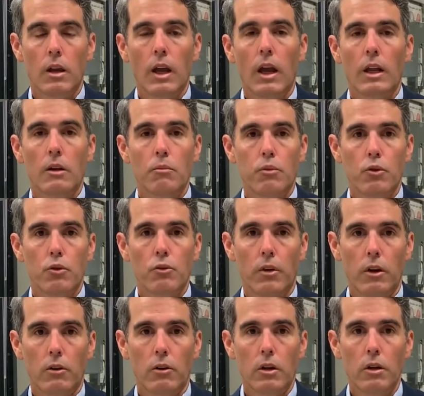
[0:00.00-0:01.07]
and improve
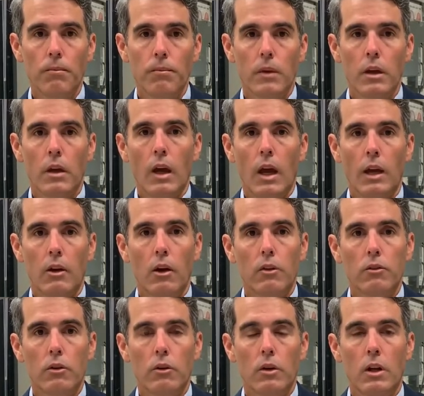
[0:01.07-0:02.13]
hearing, and
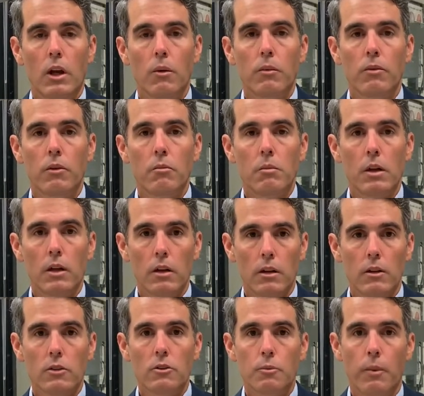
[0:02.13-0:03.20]
also it helps the middle
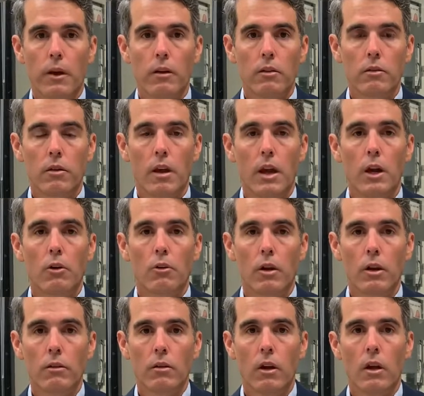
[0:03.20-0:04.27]
ear space
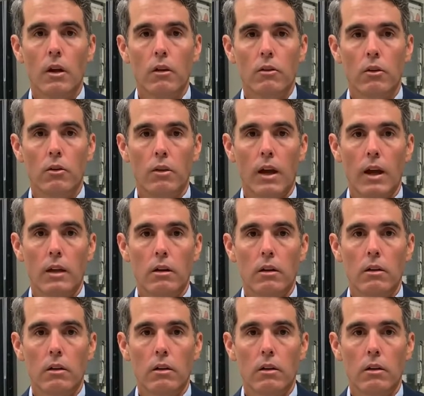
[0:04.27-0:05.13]
aerate so that,